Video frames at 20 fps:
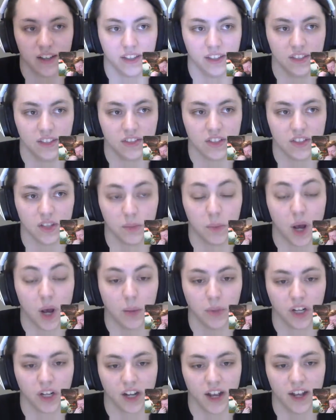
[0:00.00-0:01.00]
at least in the
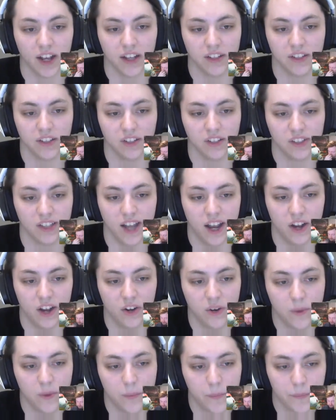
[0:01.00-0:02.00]
public eye until now.